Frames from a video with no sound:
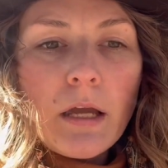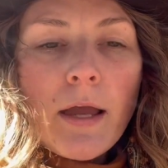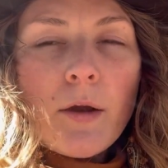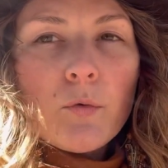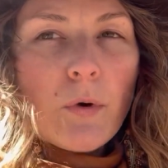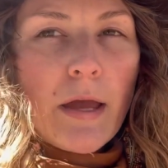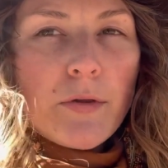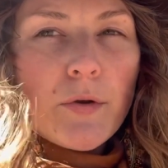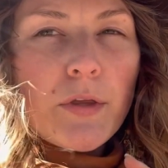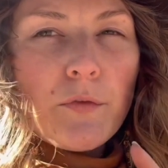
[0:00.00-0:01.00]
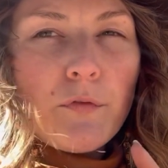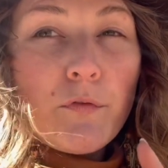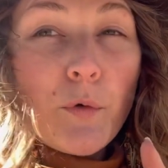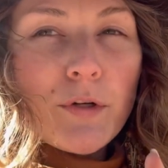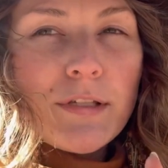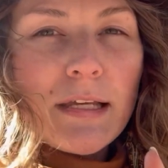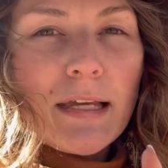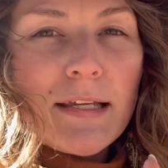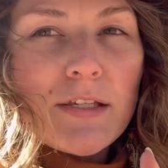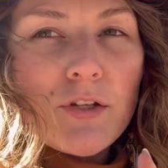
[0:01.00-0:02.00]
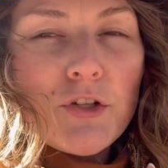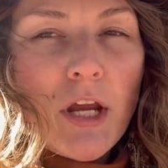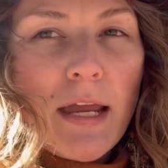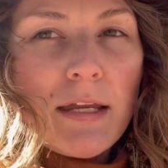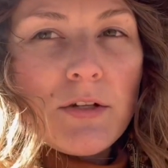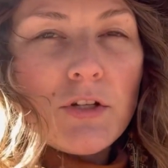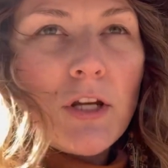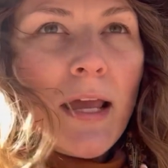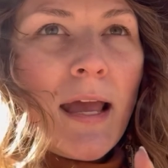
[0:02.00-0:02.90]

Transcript: rather than forcing it to change.